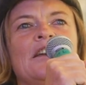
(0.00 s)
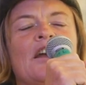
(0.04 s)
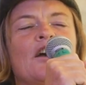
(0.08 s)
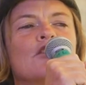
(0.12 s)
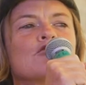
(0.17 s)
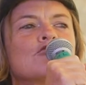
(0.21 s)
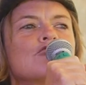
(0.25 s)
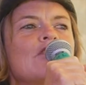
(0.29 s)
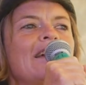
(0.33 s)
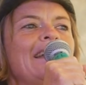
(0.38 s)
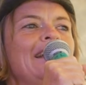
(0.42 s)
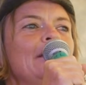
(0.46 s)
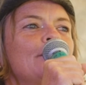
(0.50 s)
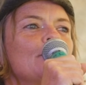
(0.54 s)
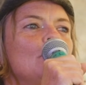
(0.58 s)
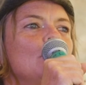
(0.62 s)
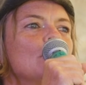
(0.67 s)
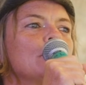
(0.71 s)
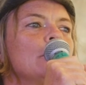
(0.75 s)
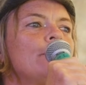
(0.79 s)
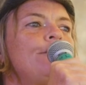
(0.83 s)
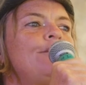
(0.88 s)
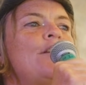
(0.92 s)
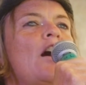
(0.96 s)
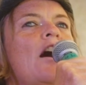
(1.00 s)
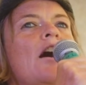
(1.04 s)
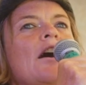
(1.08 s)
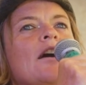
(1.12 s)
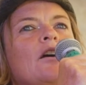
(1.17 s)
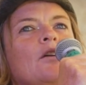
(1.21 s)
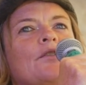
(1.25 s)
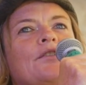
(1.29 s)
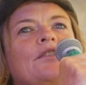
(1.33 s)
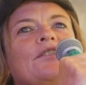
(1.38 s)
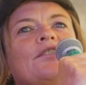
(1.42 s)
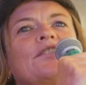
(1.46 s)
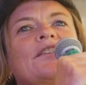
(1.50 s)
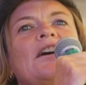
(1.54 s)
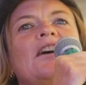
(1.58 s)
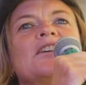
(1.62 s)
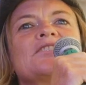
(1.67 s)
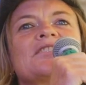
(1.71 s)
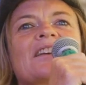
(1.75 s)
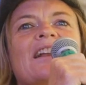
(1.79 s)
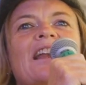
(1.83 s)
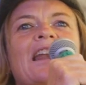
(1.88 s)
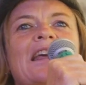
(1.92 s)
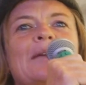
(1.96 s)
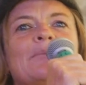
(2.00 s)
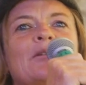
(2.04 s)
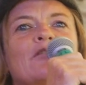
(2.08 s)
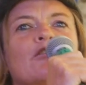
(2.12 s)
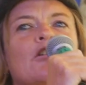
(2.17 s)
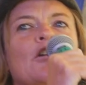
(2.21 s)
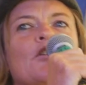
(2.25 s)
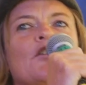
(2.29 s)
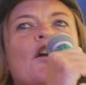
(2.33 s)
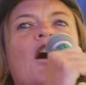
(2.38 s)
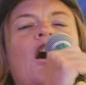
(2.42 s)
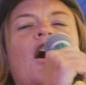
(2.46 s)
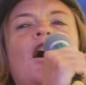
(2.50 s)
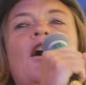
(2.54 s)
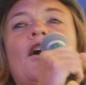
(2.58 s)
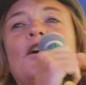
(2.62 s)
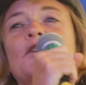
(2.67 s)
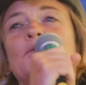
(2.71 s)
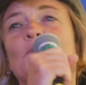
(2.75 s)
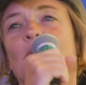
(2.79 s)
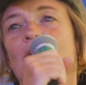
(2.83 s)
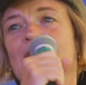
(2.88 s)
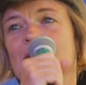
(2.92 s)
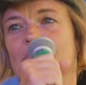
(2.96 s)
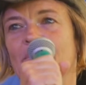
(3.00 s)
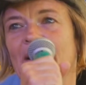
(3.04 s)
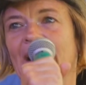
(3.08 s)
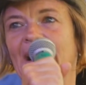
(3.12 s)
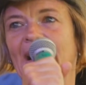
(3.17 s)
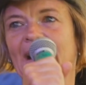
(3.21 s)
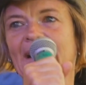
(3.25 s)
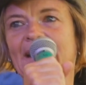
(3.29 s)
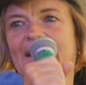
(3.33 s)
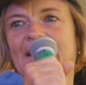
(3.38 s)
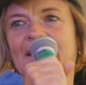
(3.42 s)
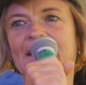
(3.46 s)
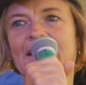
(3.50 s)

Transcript: Erase all your files and start to claim your own hardware back.